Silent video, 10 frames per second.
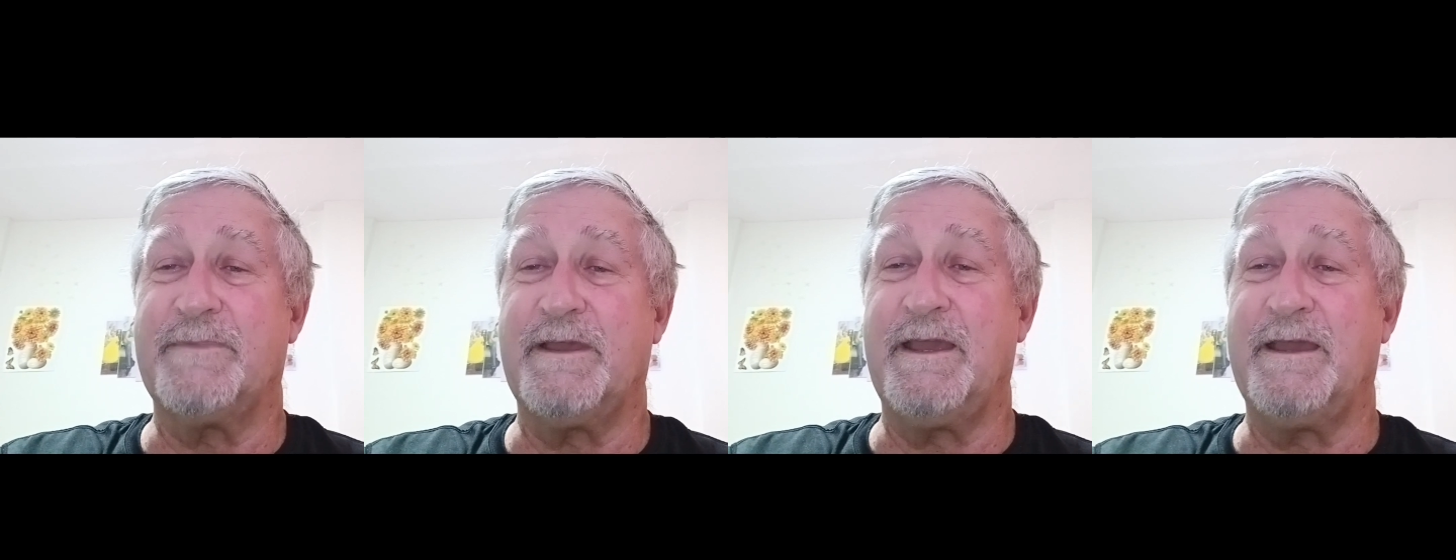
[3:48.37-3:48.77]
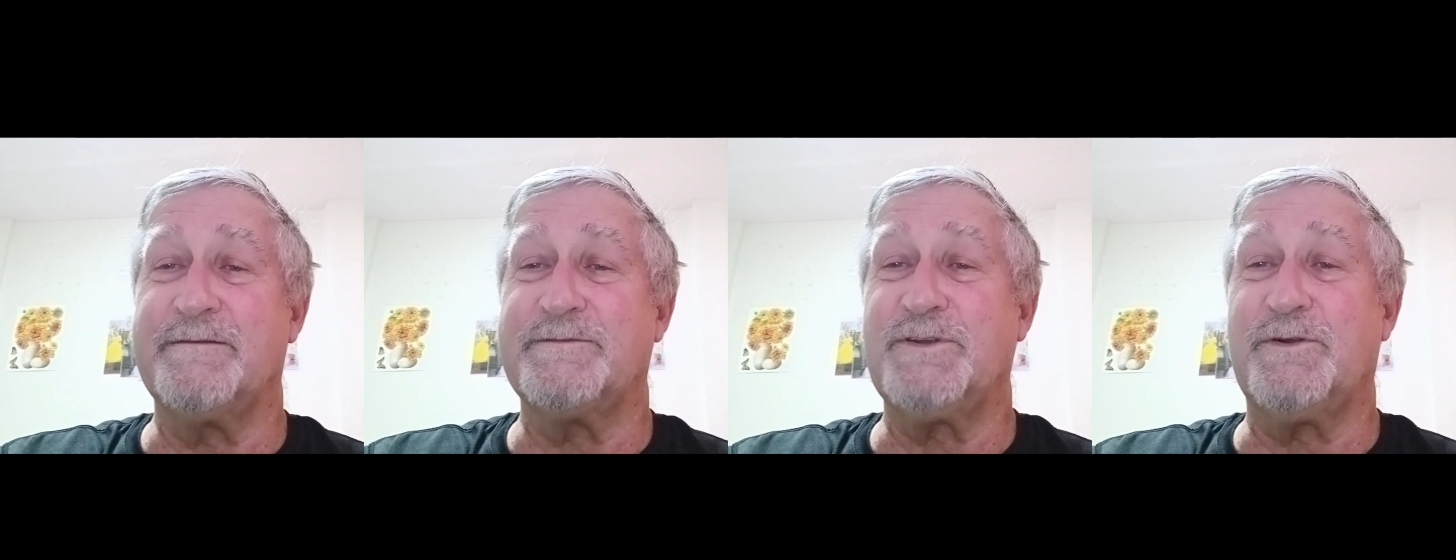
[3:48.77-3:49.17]

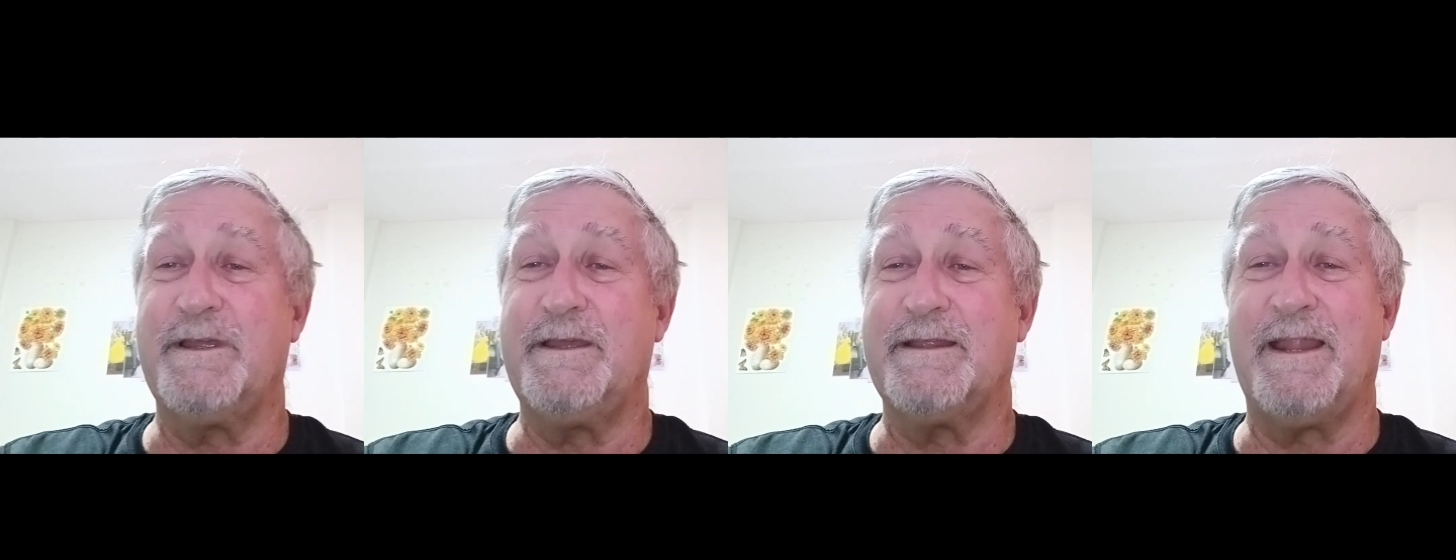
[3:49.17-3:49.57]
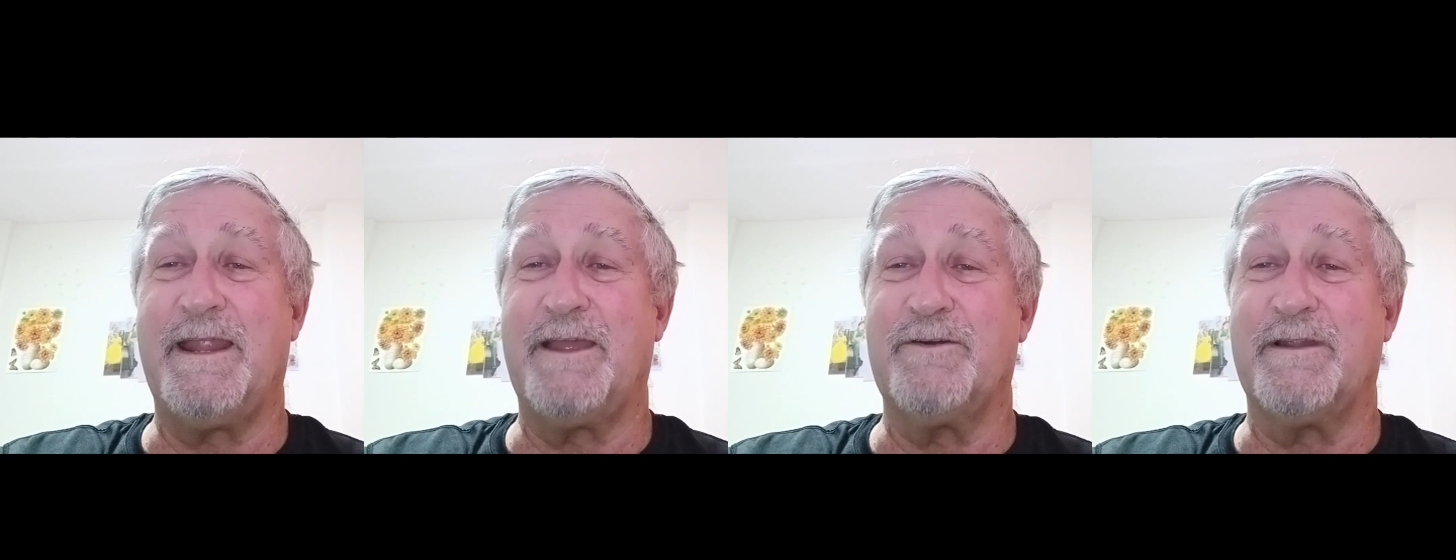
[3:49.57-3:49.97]
And sorry, that
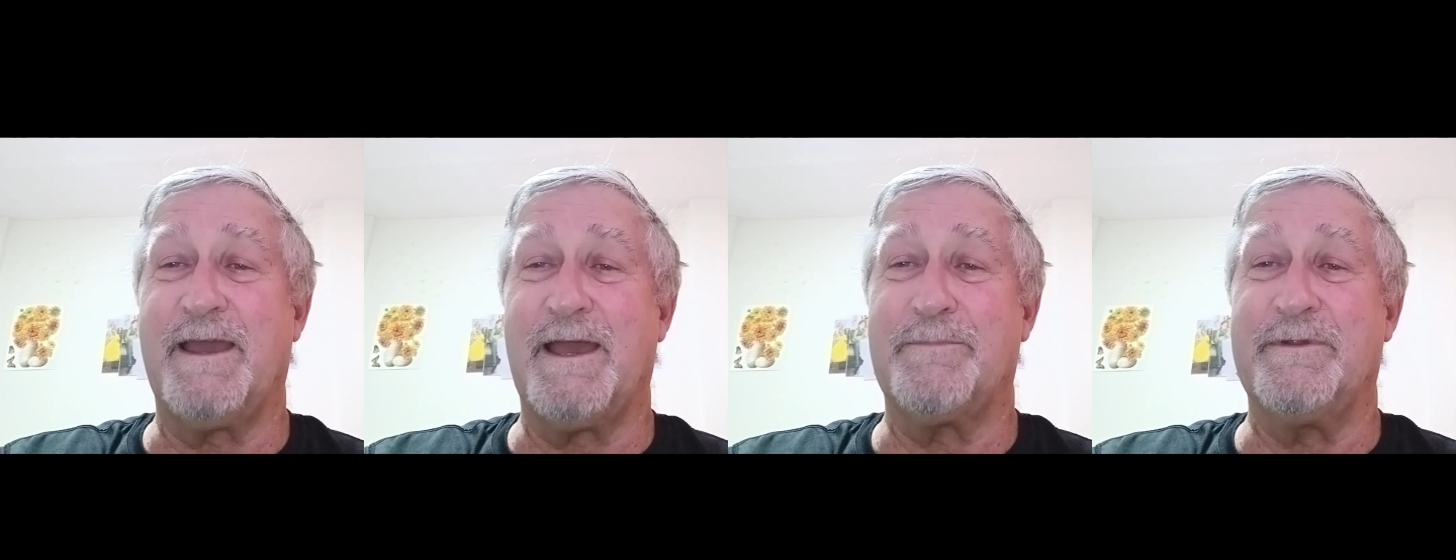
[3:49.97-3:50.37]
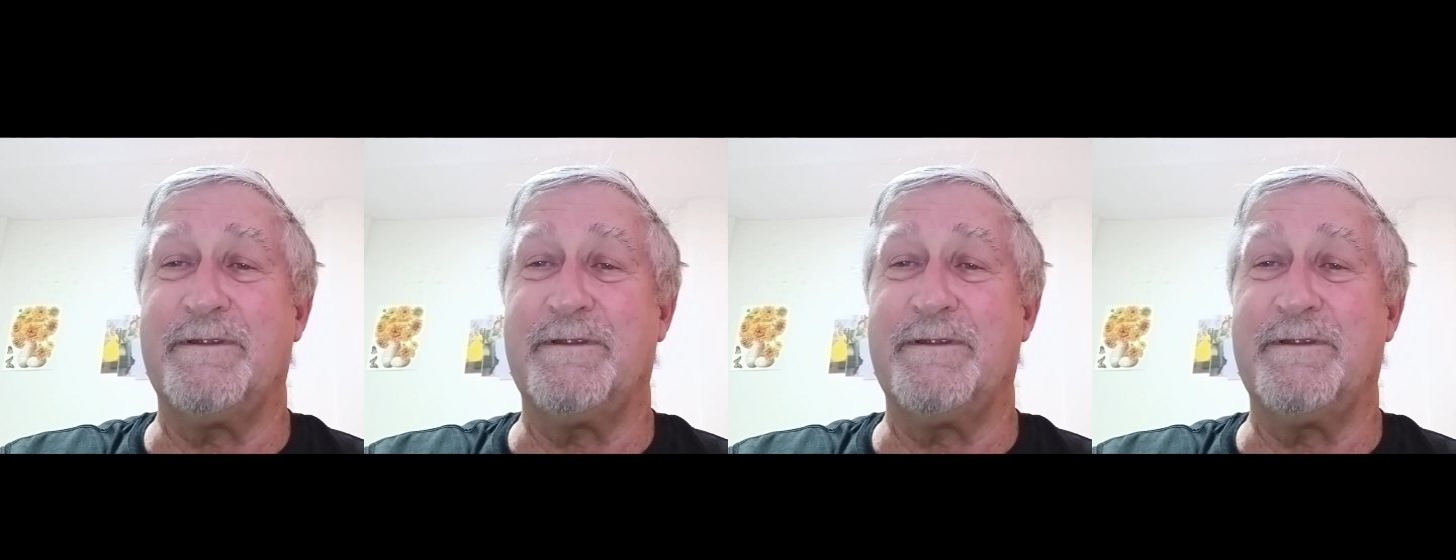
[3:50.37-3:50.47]
ain't going to happen.